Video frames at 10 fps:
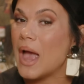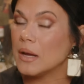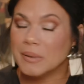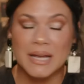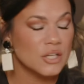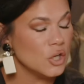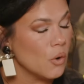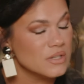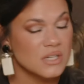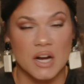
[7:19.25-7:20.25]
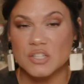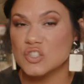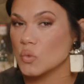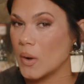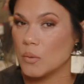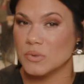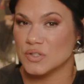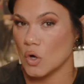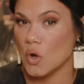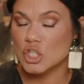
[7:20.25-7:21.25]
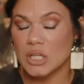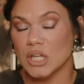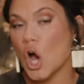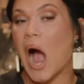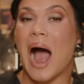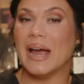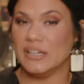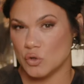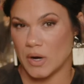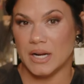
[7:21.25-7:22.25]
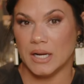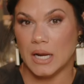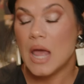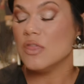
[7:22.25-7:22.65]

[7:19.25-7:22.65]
eggplant, you always got to sweat it with salt. She's a little hydrated.